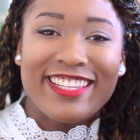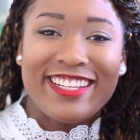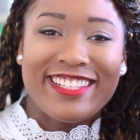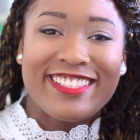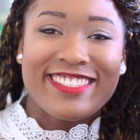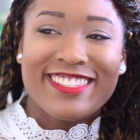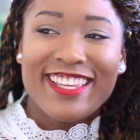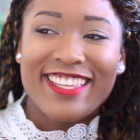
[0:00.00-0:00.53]

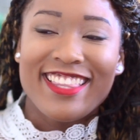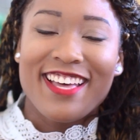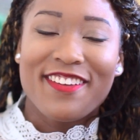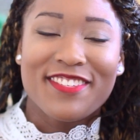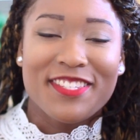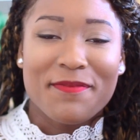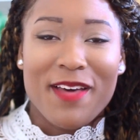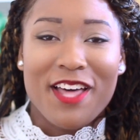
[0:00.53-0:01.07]
lens.
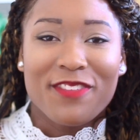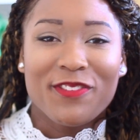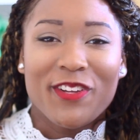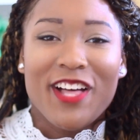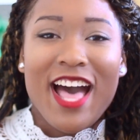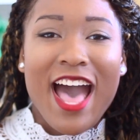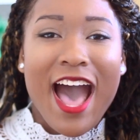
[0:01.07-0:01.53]
That was a mouthful.